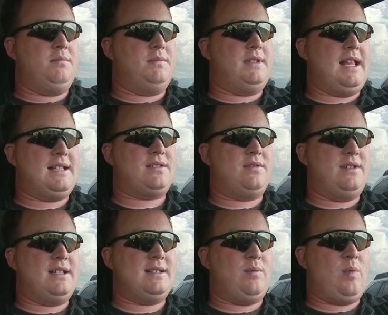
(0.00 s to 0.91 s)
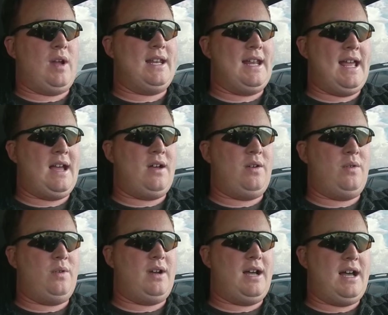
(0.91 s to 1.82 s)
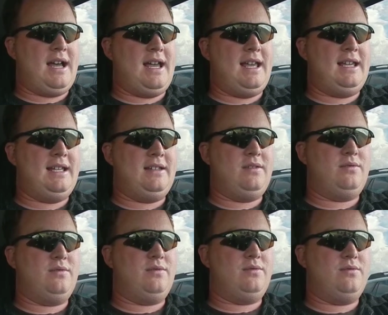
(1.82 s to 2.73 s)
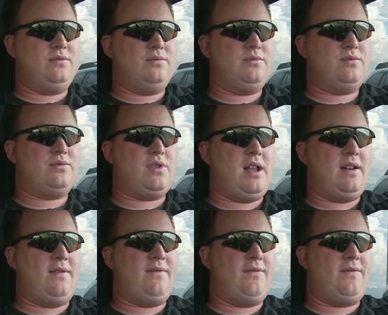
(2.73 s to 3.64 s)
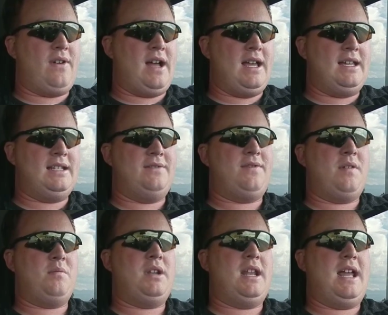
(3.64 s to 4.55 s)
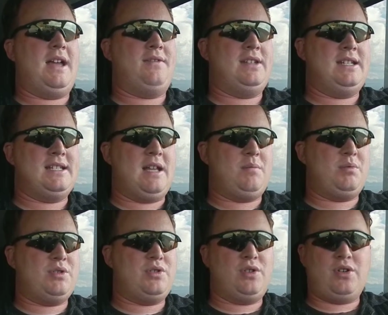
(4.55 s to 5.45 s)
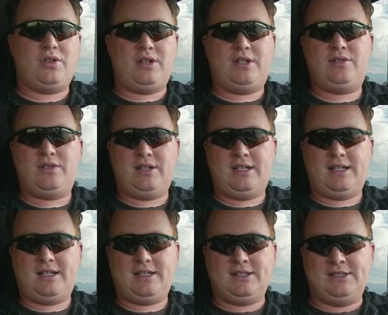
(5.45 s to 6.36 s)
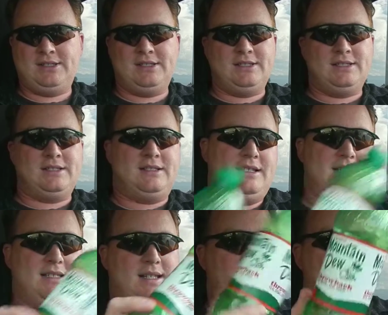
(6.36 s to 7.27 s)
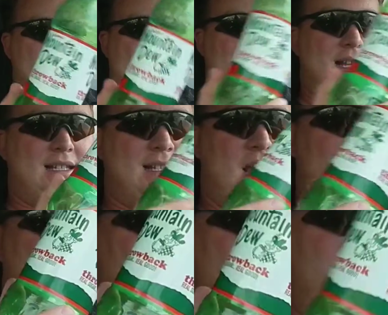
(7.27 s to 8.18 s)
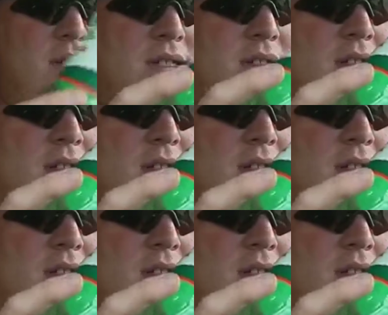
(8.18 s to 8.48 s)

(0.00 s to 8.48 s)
That's the reason why now I try to find, if I'm going to have any type of sugary drink, this is a bad example, but